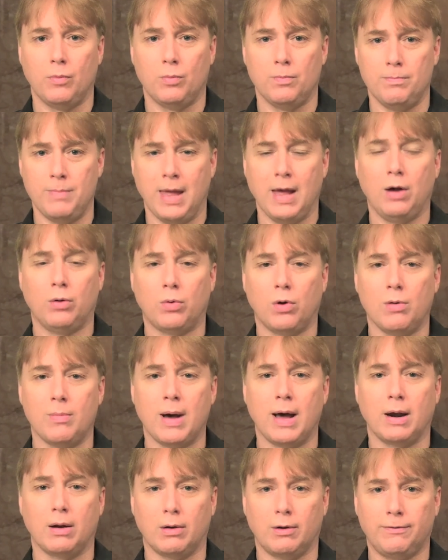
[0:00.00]
male role
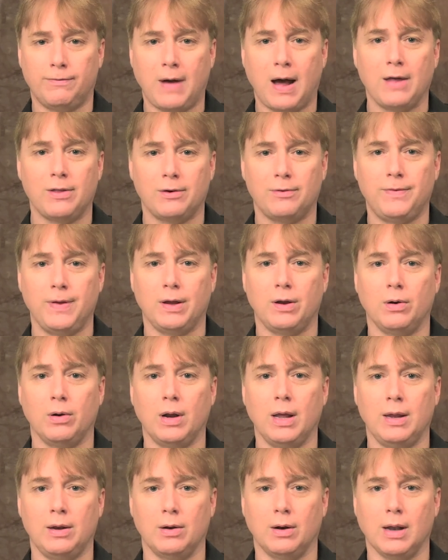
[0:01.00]
model or father figure
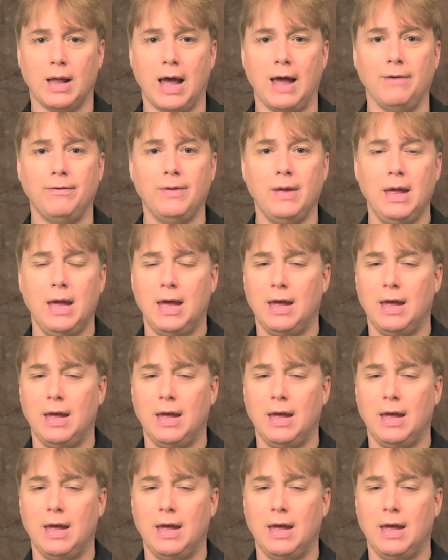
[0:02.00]
in your life.